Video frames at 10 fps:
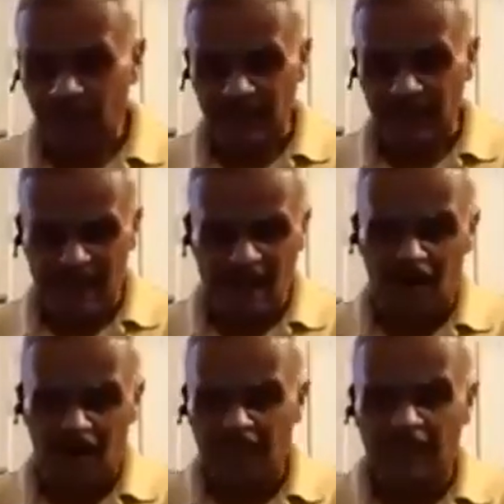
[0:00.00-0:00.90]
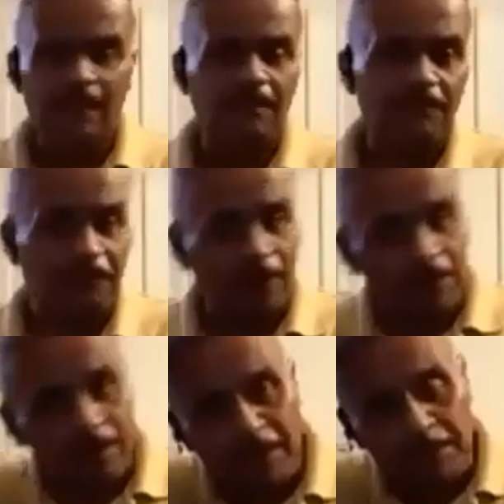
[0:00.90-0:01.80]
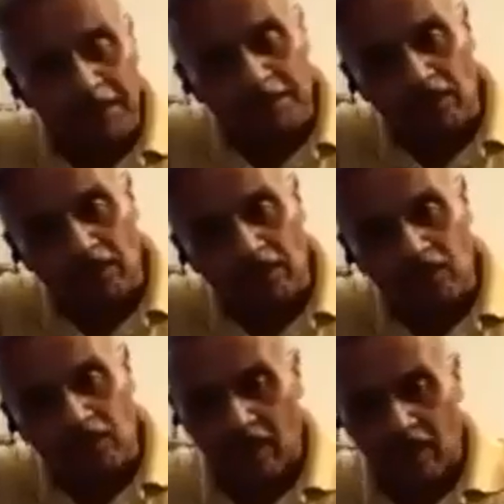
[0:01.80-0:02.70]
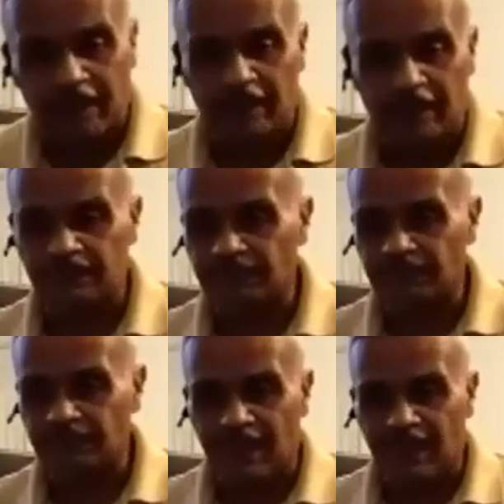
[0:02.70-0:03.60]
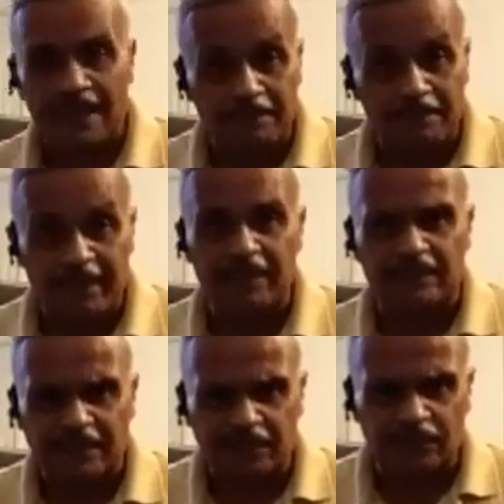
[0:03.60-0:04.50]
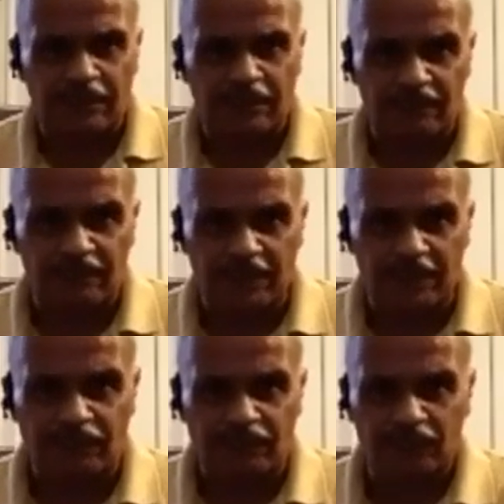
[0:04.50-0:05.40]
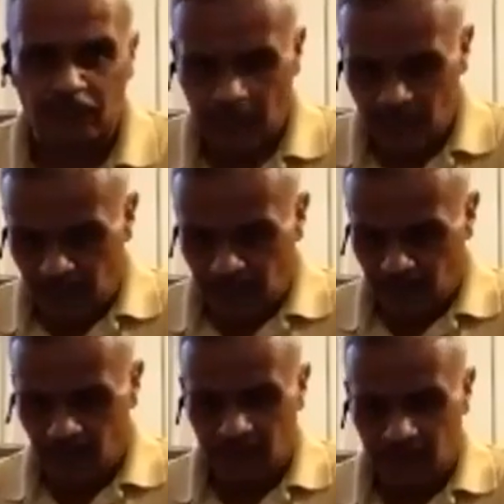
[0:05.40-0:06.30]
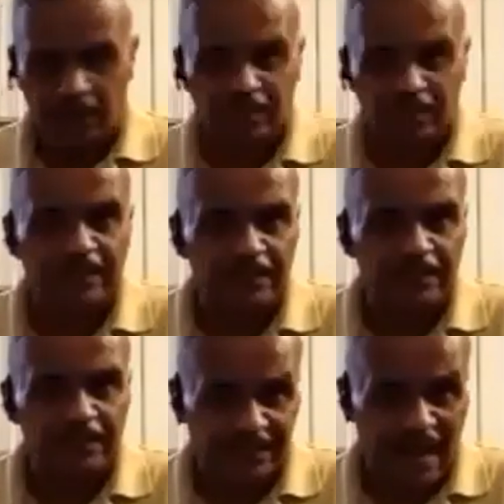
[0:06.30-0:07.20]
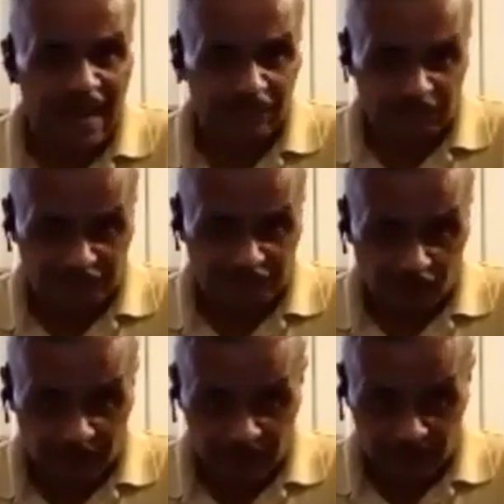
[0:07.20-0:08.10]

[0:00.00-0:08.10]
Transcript: Now for the people who are kind of beginners, I just want to run through the sounds, the four